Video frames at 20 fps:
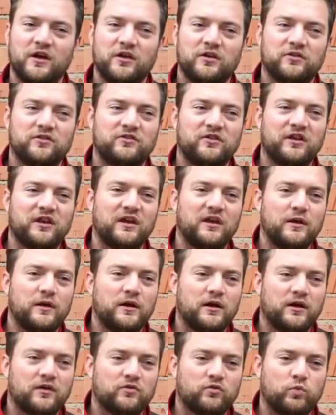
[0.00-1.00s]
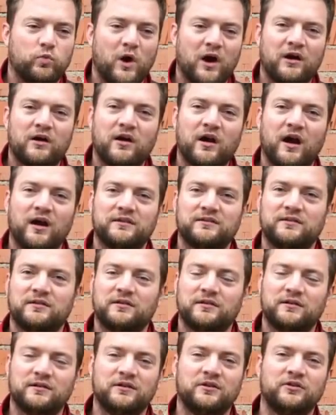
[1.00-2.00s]
You see, it's one cut
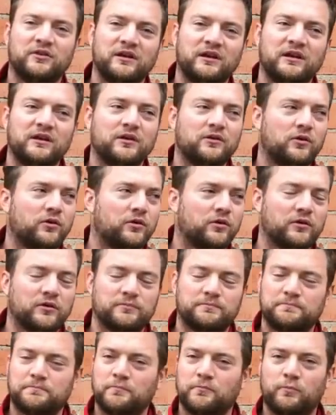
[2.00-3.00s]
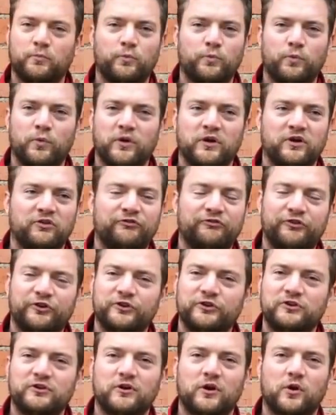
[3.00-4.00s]
in your knee or in your
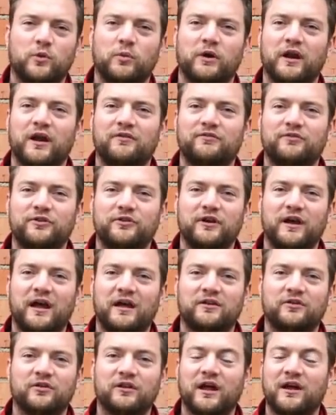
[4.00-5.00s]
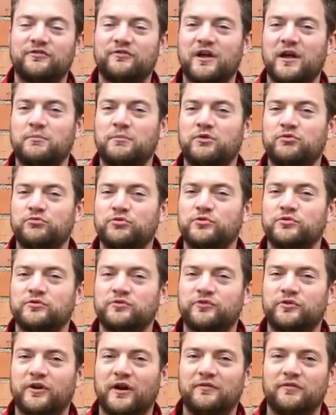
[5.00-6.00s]
foot or whatever, and your life can be
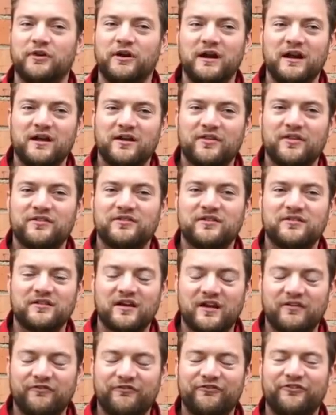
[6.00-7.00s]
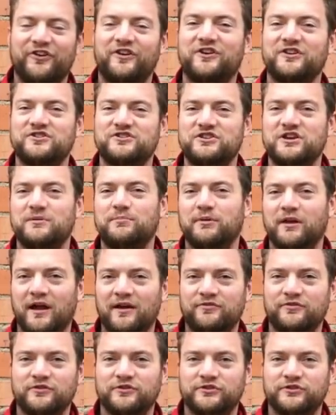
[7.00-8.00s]
ruined forever. This is a very cheap
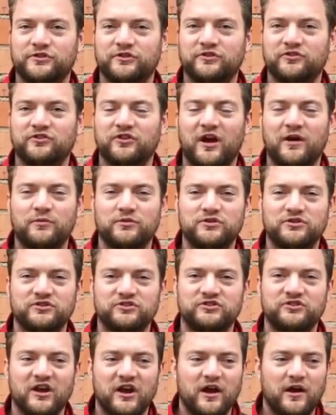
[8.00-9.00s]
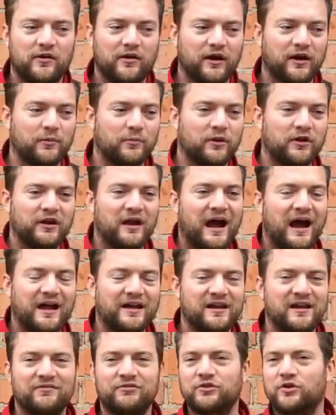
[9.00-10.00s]
life insurance, so I would just recommend it. I
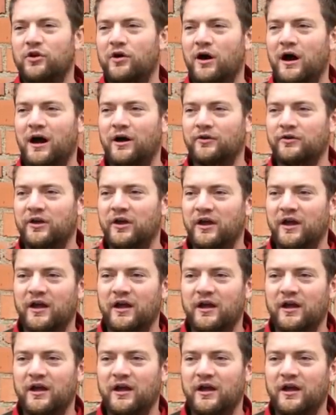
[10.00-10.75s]
never go out